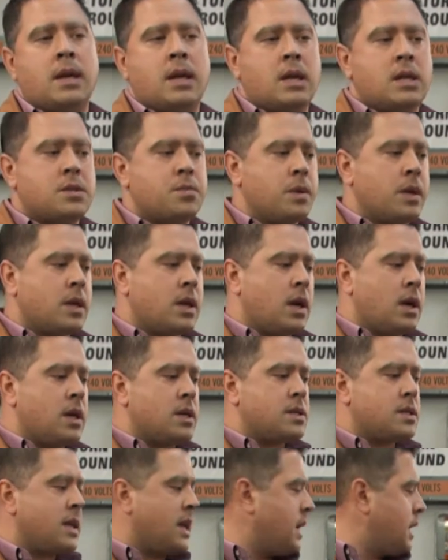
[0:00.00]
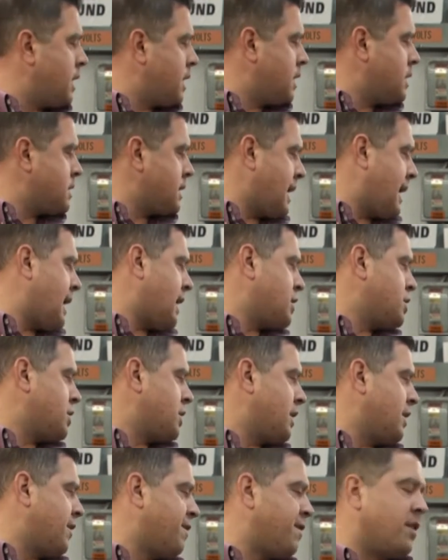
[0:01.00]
is because it is actually a